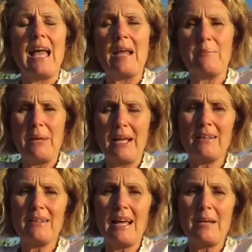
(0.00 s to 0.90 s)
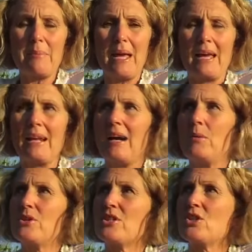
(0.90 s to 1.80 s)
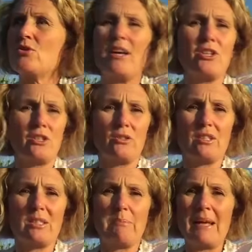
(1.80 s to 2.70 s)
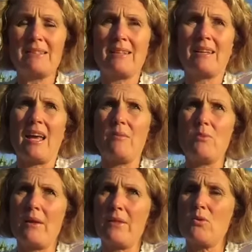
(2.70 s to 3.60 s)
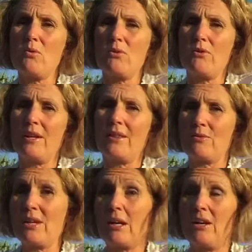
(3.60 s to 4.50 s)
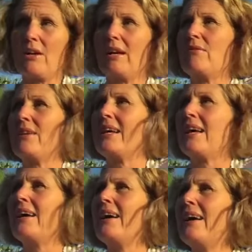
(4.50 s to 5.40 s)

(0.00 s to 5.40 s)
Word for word: and pedaled like mad, I would just crash into this bus that came around the corner at 3 o'clock every day